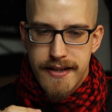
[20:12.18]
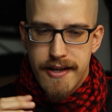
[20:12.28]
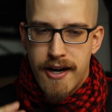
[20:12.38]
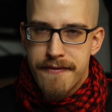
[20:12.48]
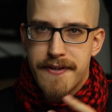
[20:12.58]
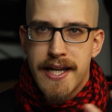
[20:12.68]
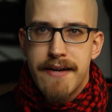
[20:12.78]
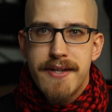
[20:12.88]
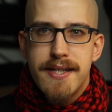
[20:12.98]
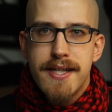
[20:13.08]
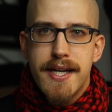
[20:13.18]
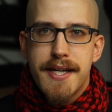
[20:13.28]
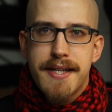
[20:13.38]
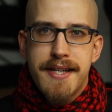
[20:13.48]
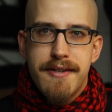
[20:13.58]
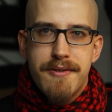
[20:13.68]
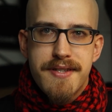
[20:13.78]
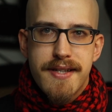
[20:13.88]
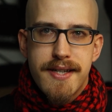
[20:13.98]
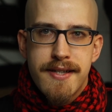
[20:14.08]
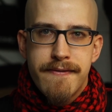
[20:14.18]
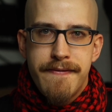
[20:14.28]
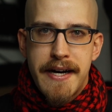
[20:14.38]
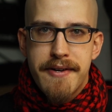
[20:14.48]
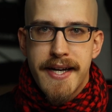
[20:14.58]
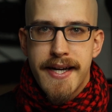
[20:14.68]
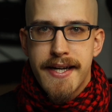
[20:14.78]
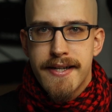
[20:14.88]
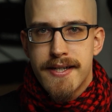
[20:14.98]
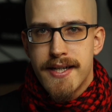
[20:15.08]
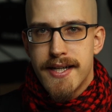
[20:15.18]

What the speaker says: Enfin Leve use a very